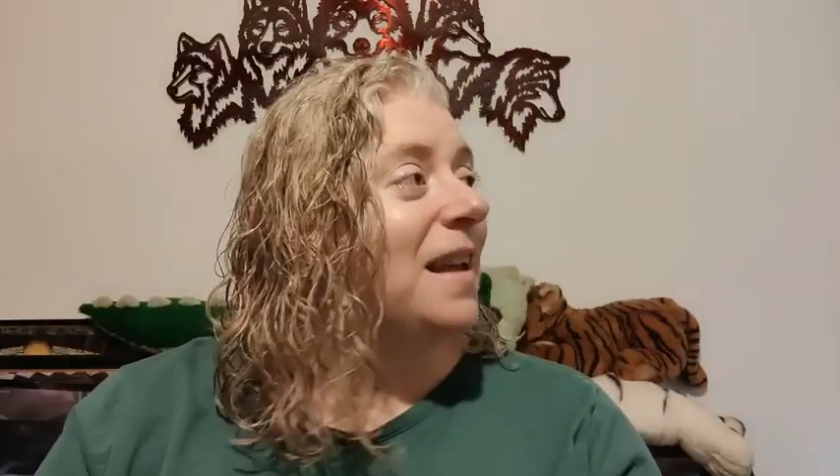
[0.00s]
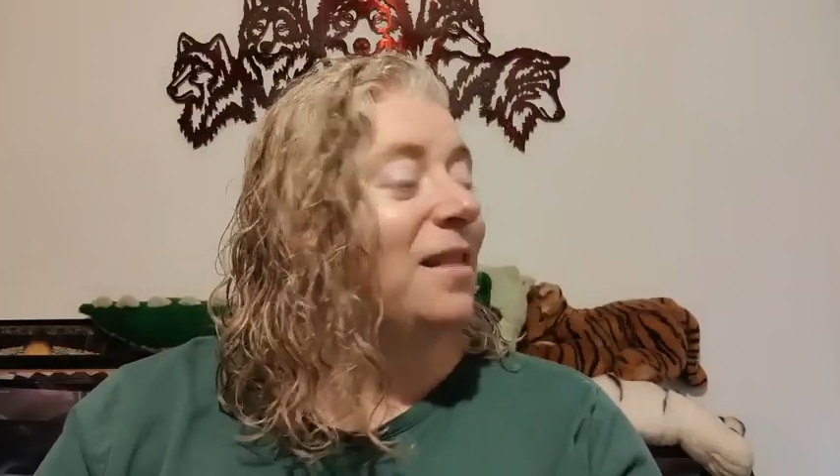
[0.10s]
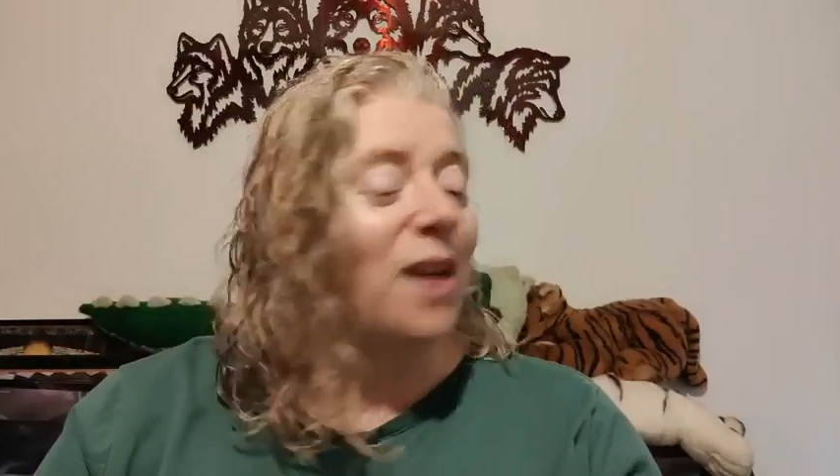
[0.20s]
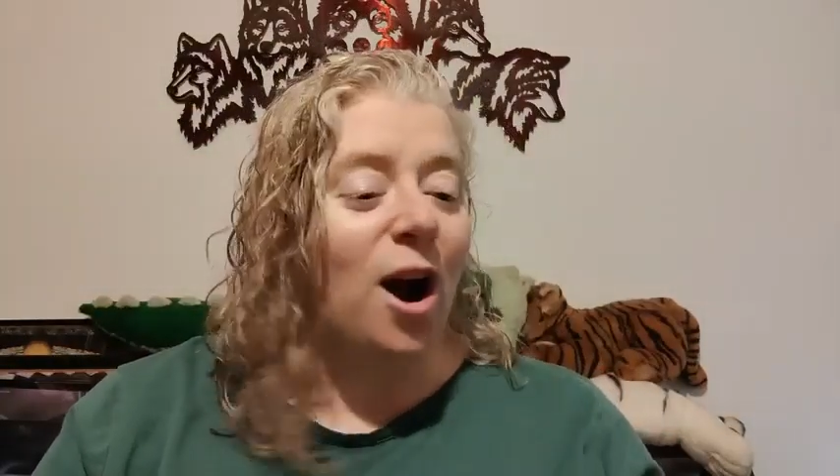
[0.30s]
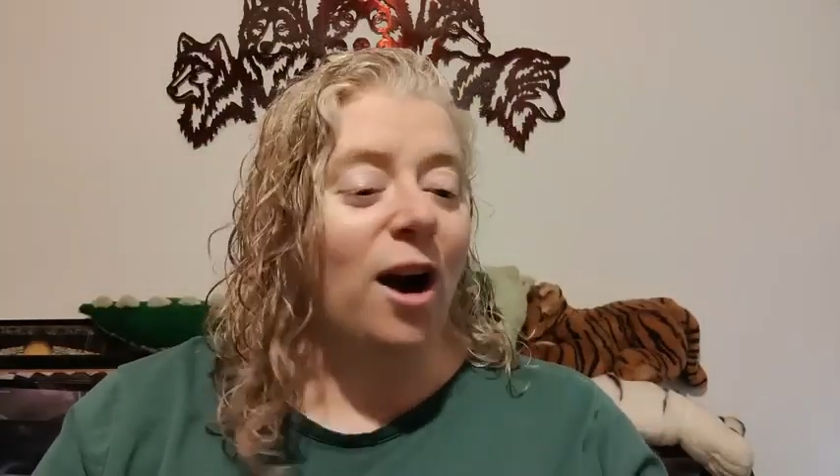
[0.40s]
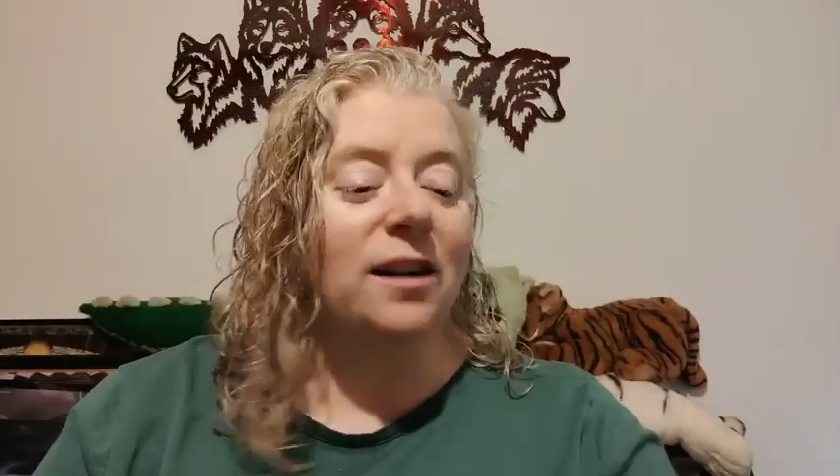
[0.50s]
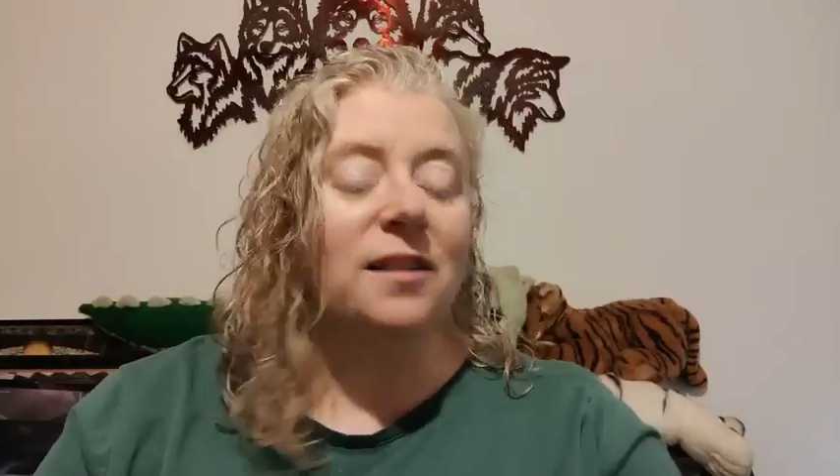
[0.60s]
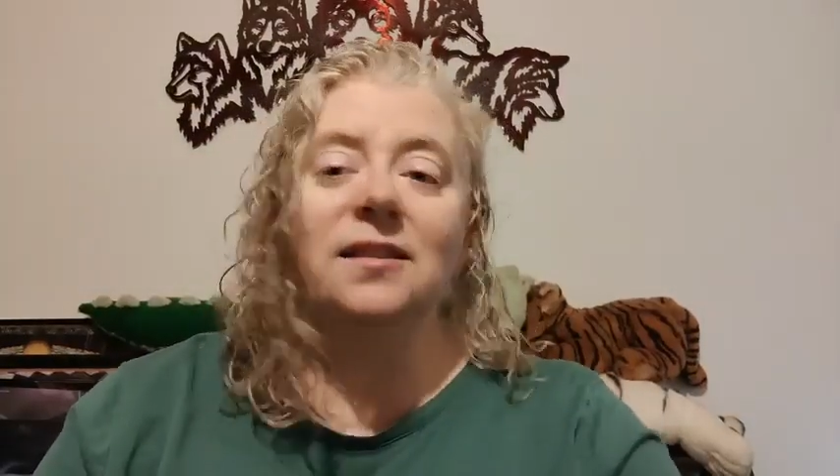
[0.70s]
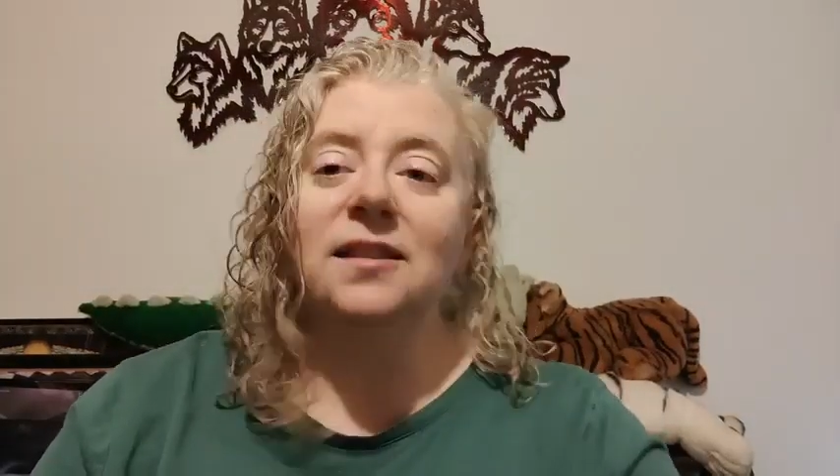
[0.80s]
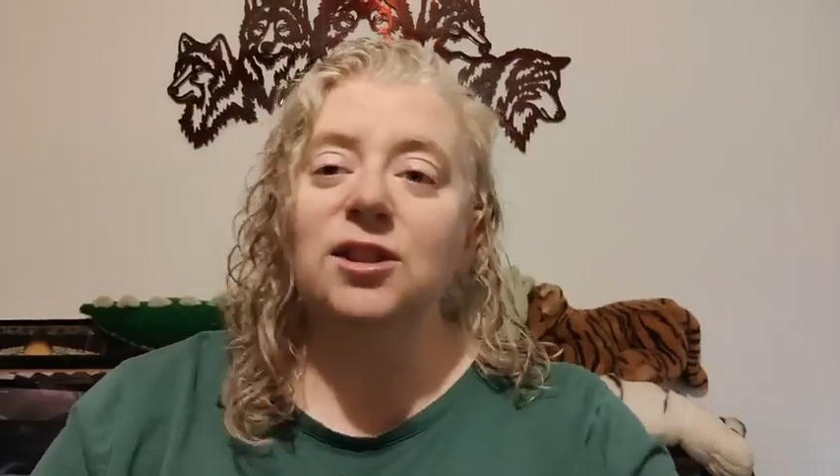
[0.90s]
The
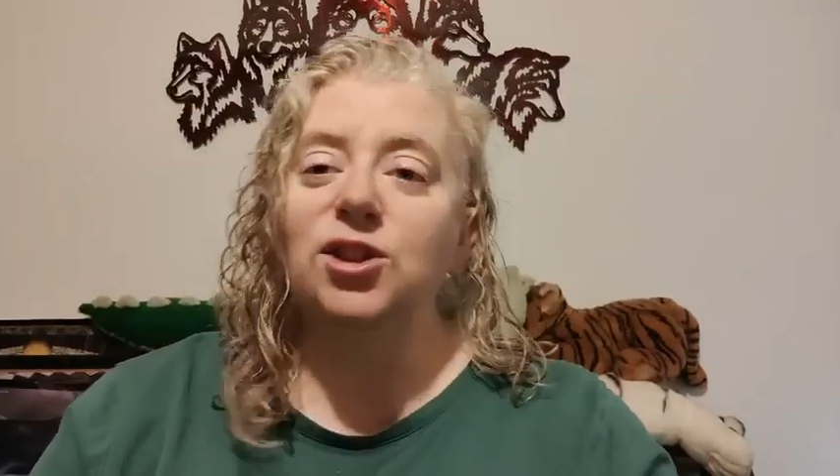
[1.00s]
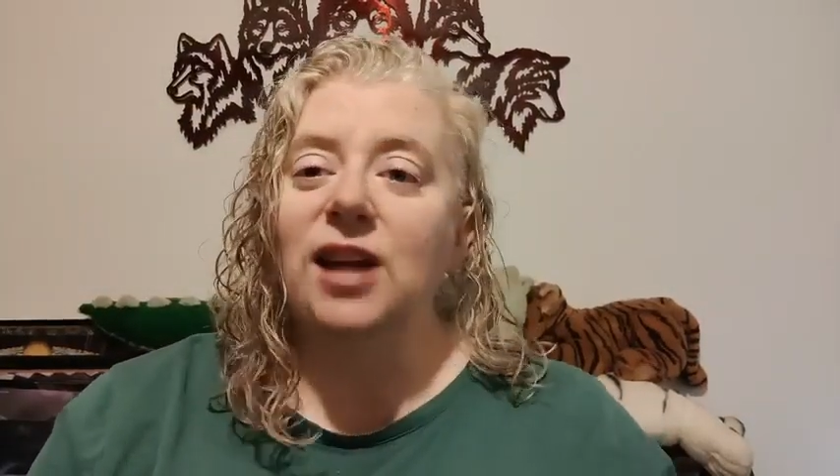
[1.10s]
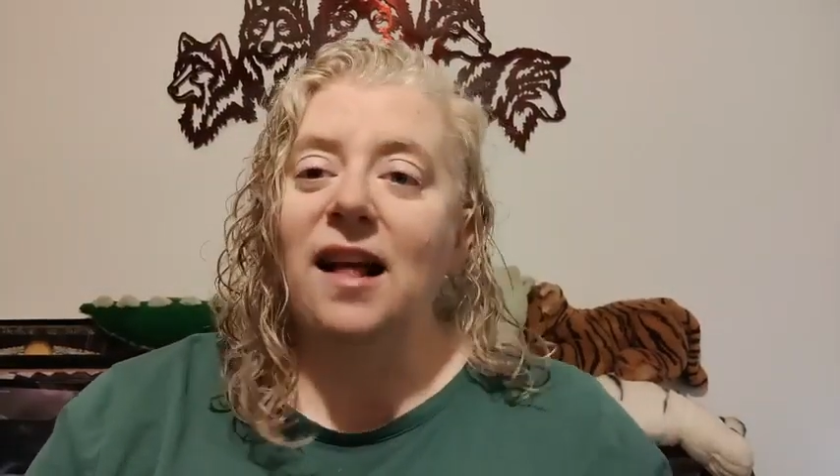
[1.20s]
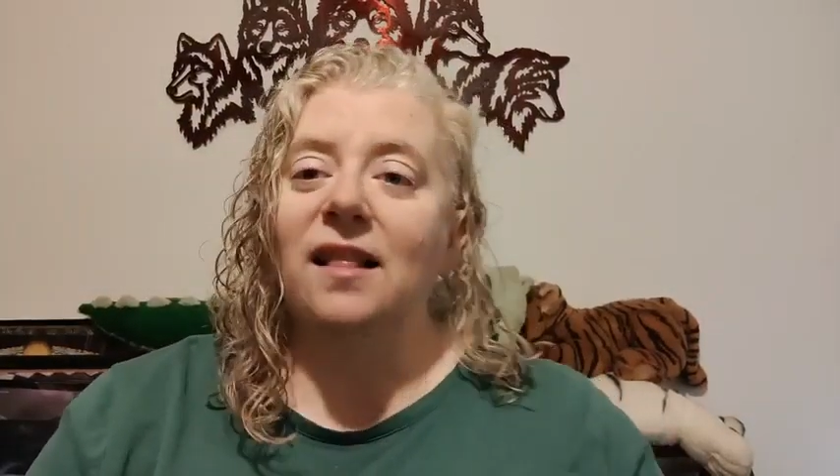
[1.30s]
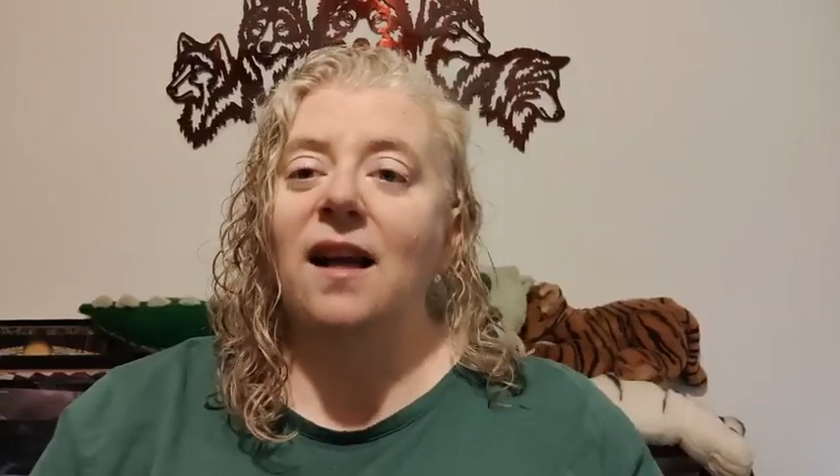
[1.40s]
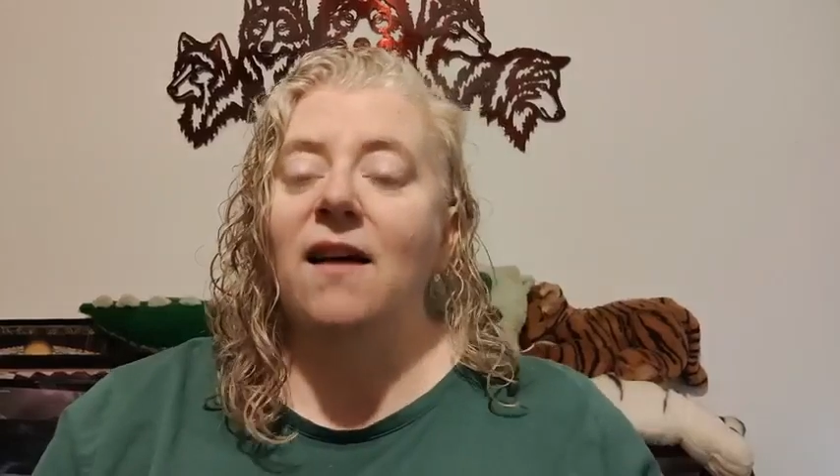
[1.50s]
hardened shell